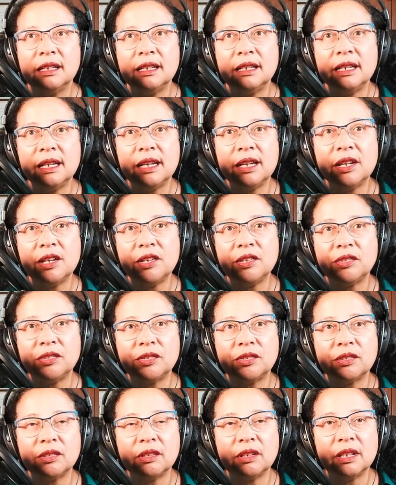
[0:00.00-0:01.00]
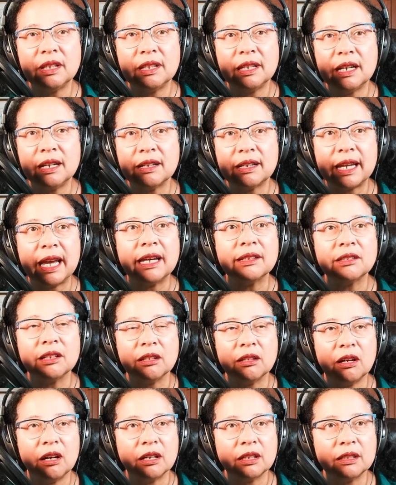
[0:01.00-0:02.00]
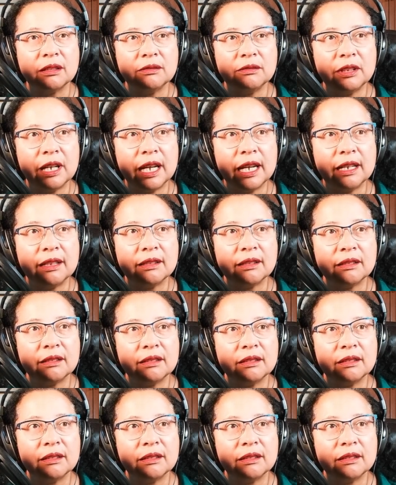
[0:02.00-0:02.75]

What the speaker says: is in their catalog, right?